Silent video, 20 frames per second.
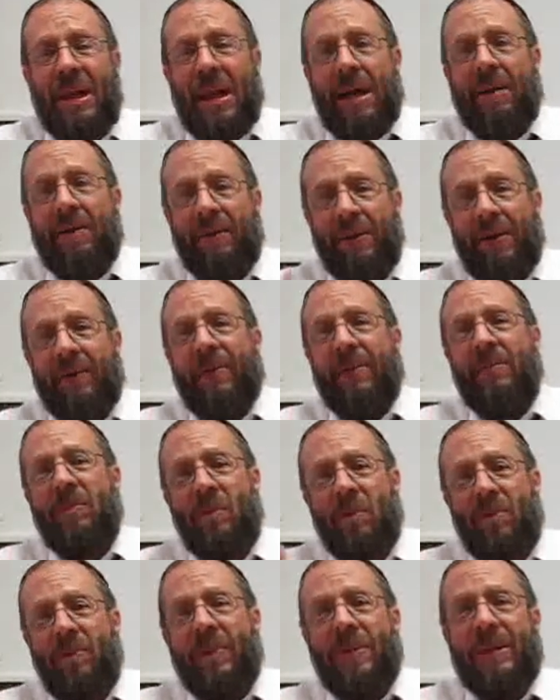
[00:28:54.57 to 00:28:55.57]
and we have a
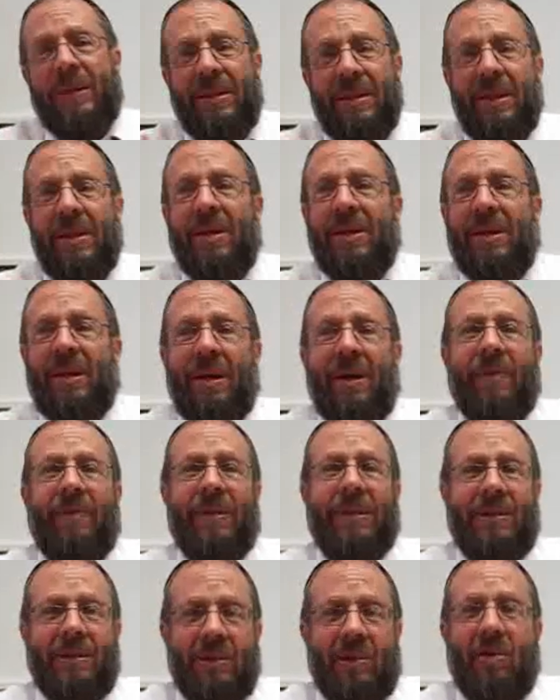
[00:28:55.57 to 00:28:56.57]
movement of
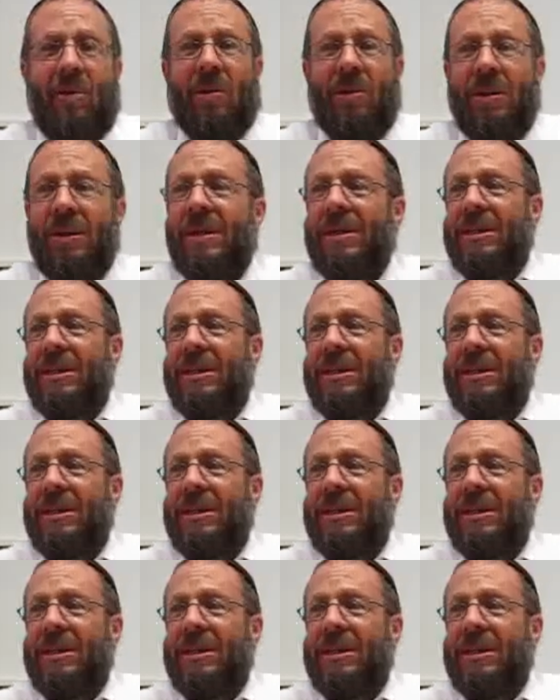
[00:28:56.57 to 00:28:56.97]
let's call